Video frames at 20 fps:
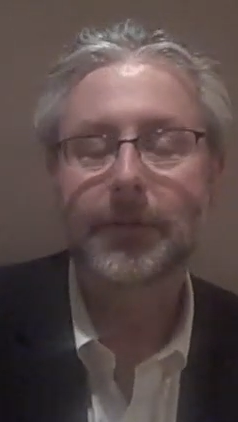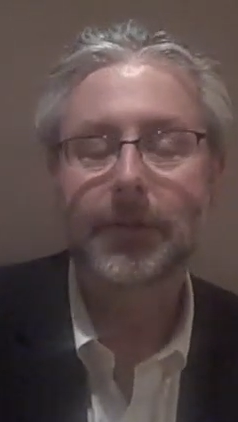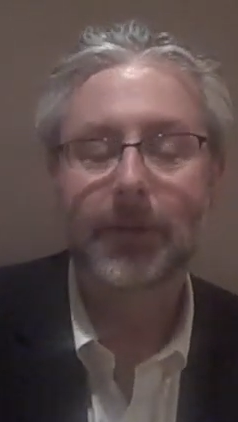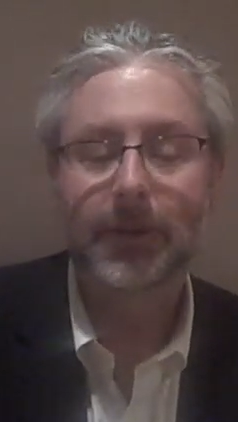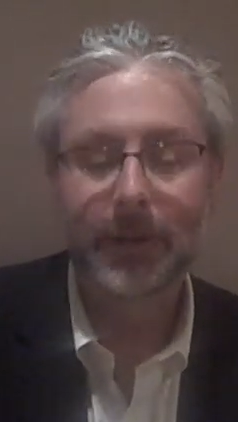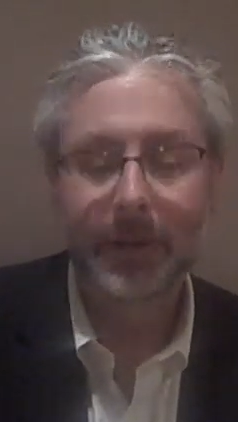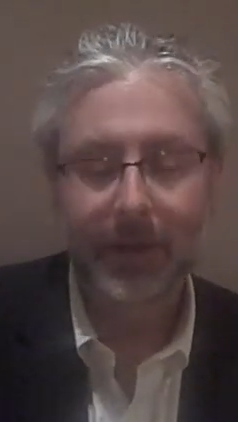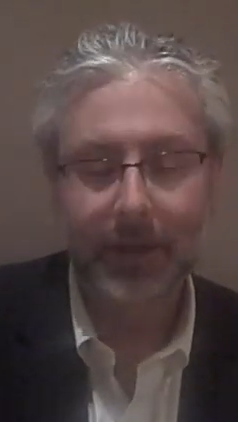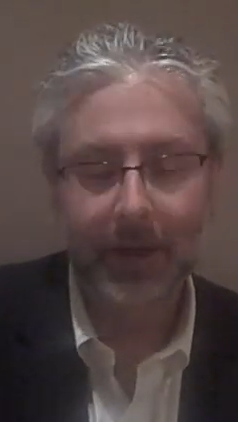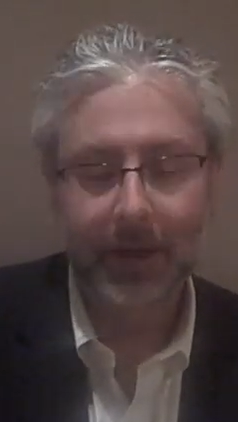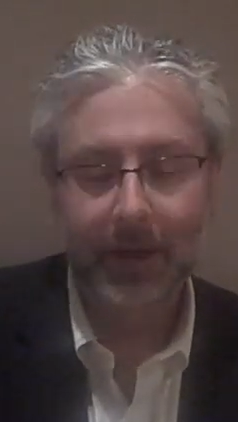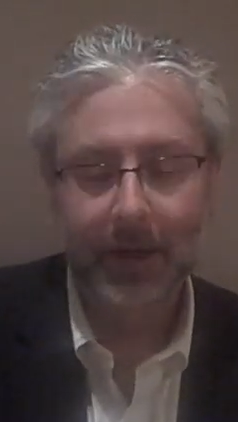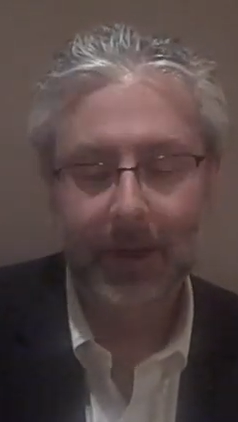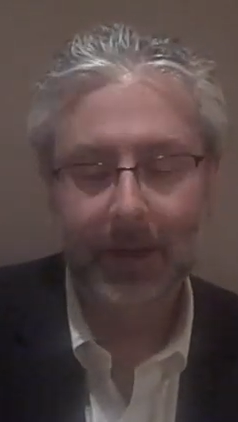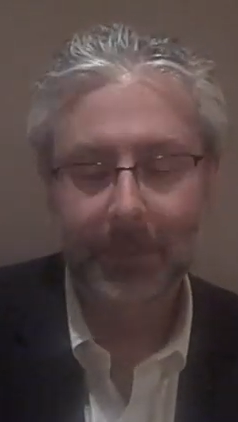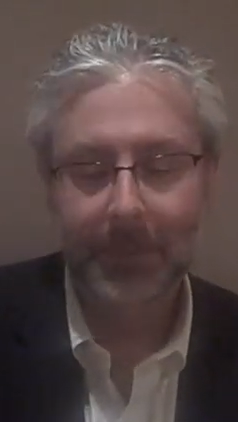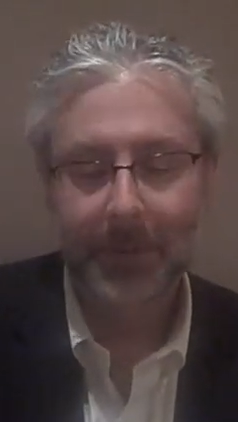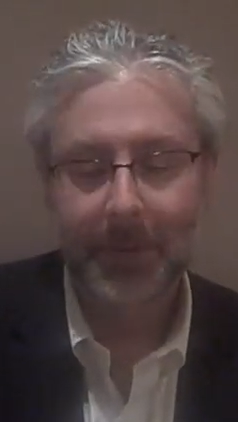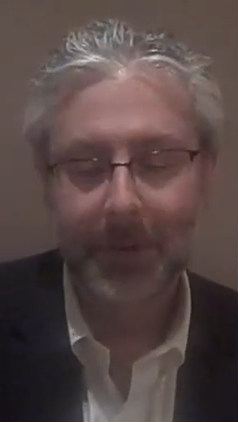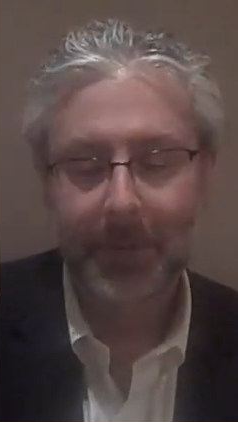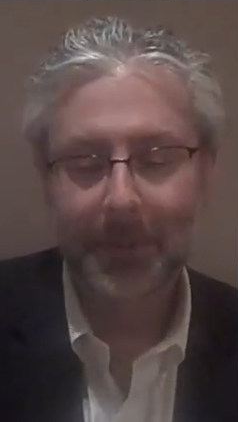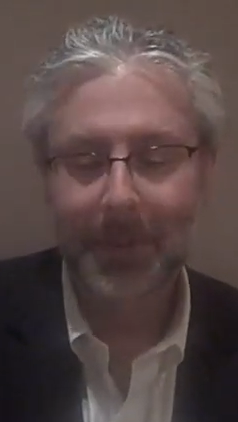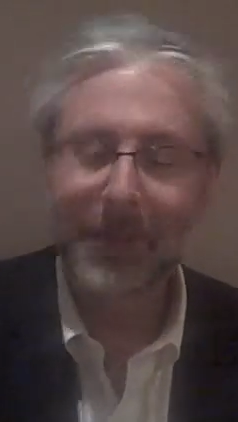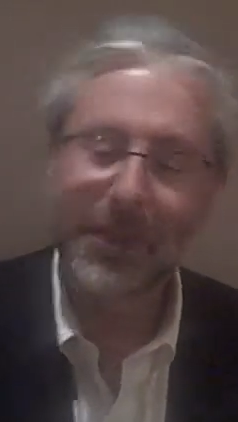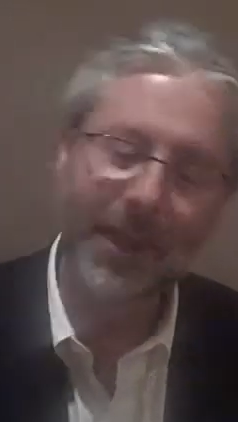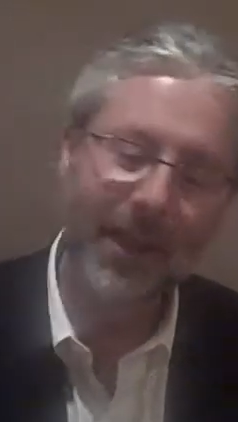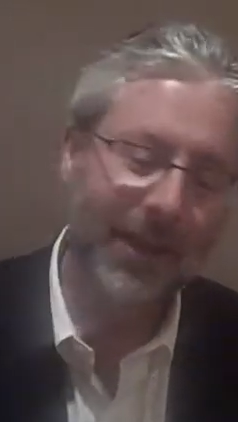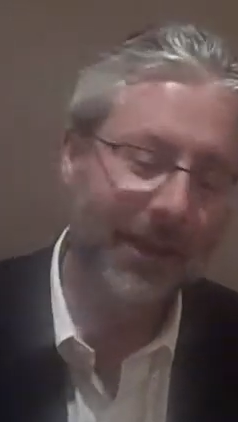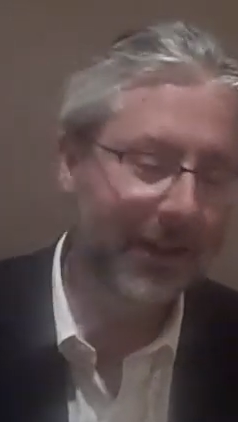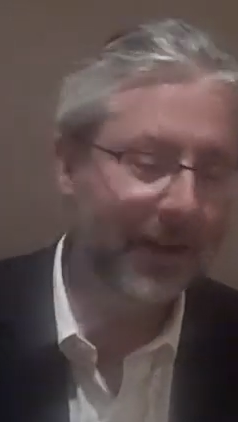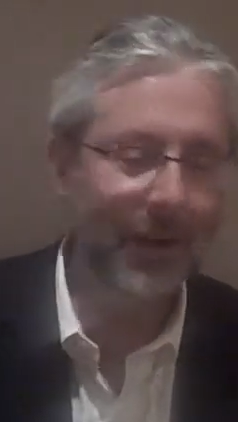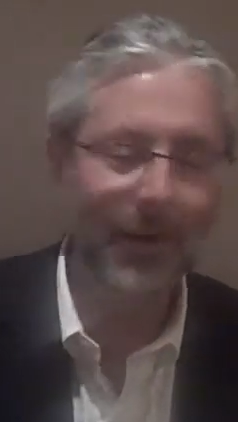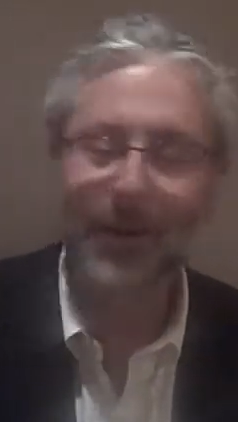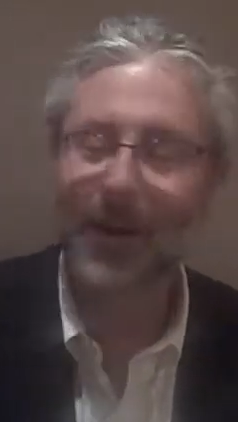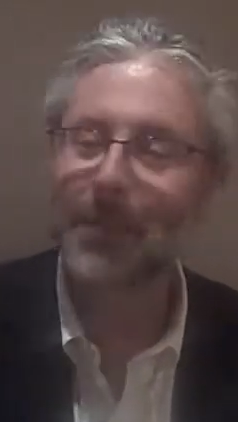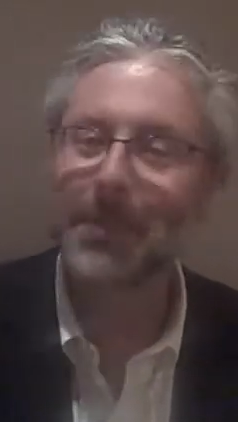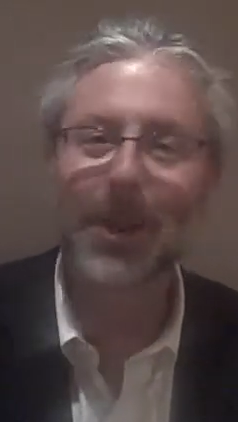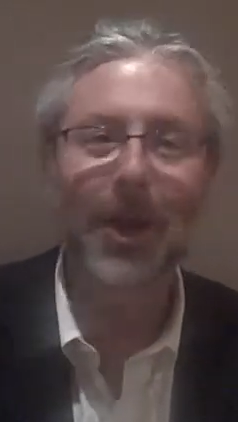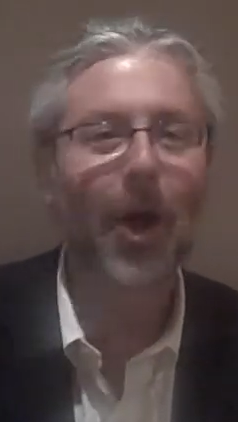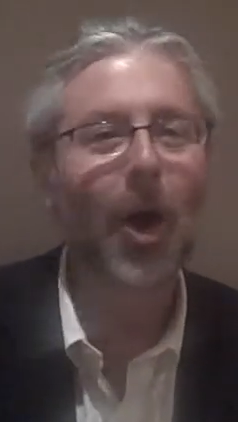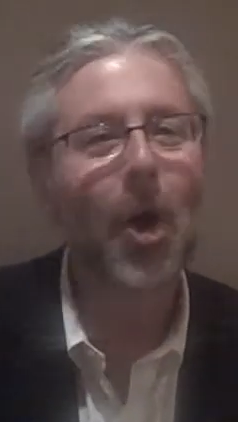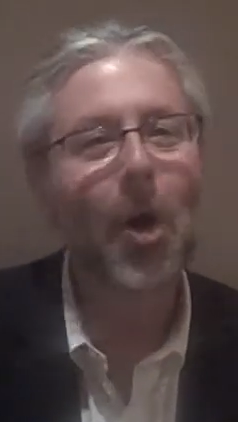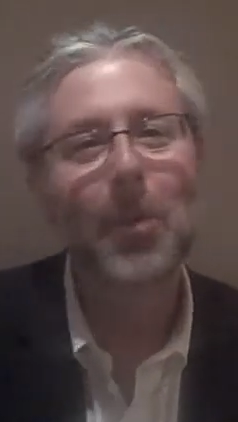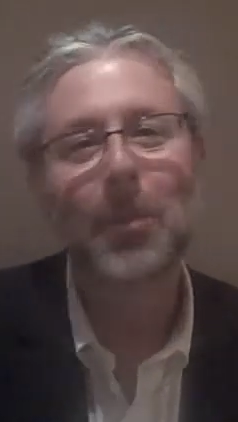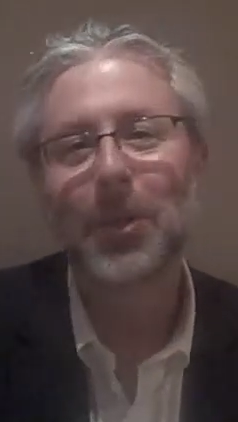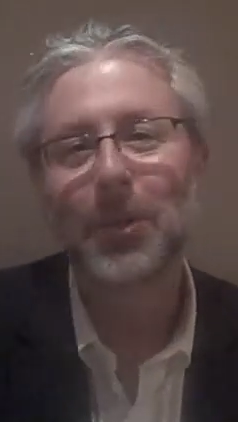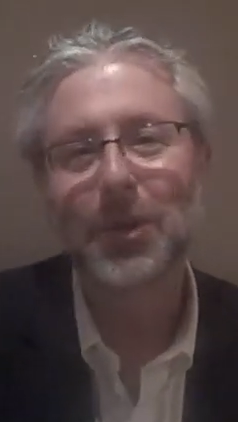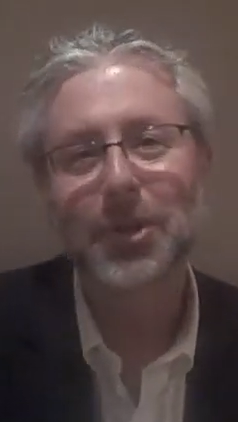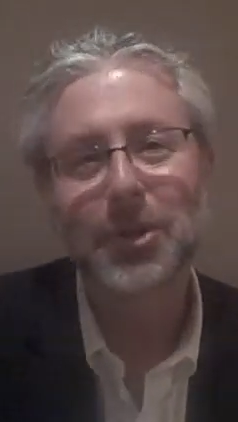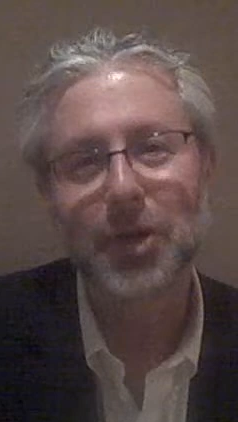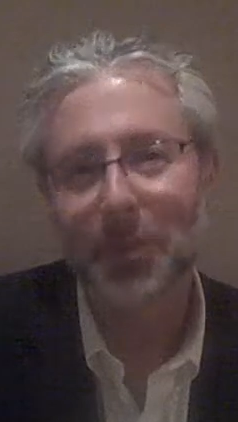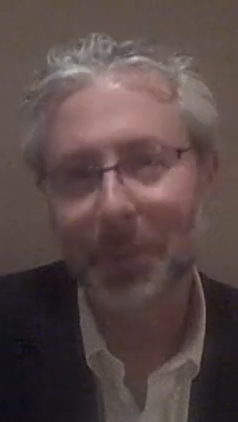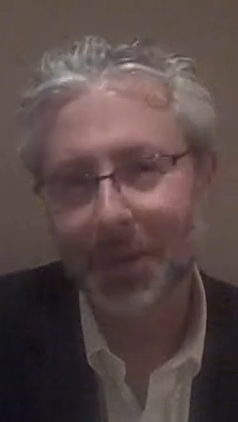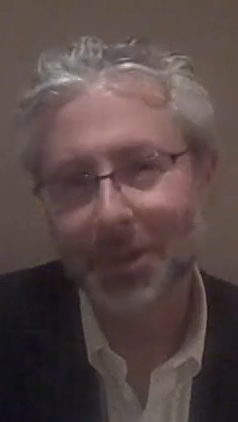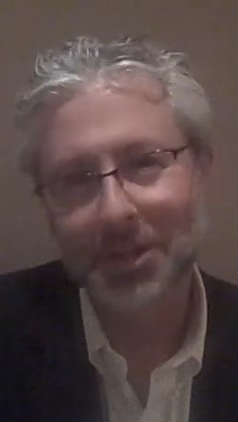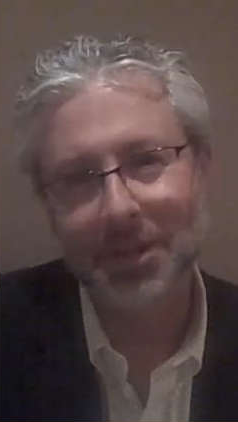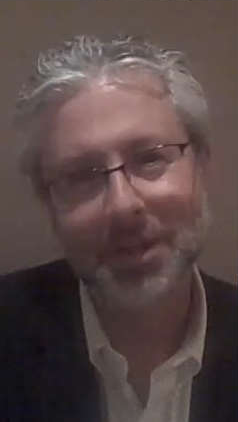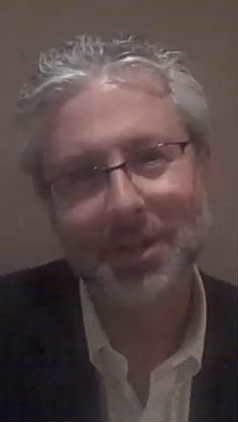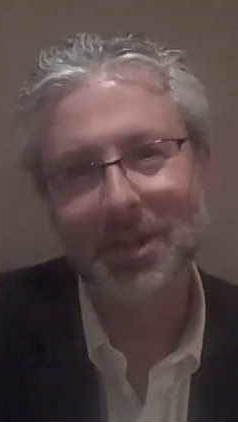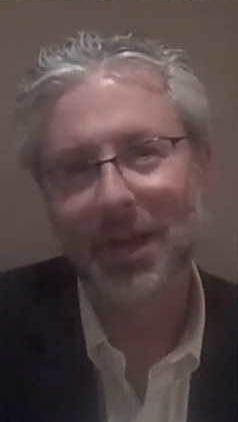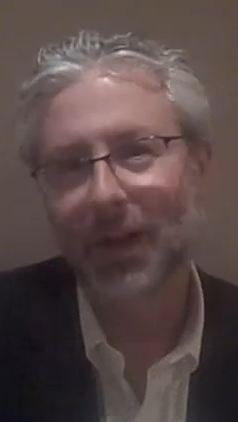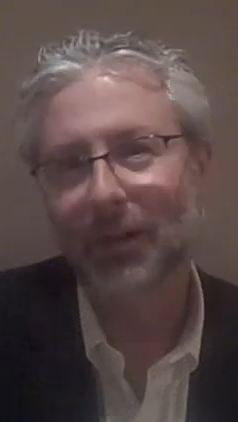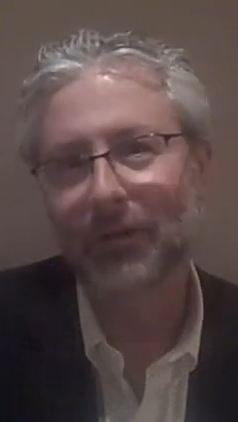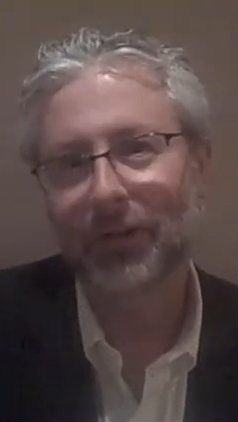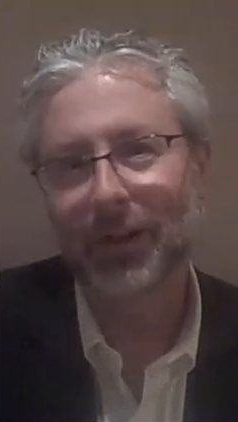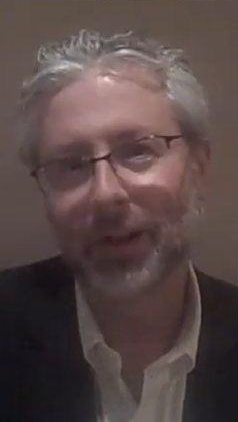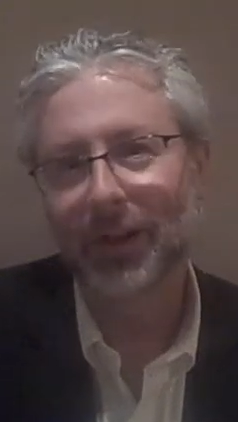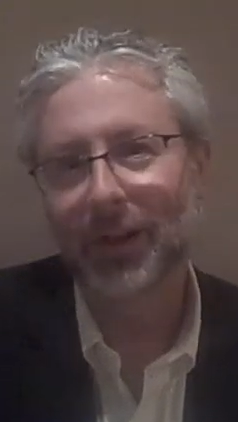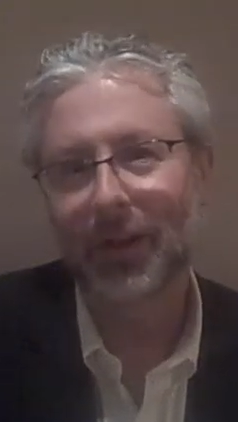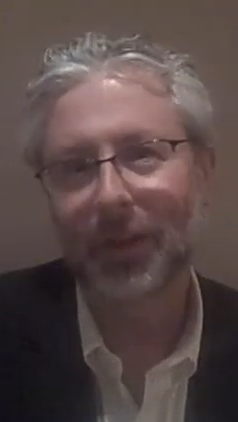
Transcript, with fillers: So, um, but then, you know, coming home, there was so much discovery.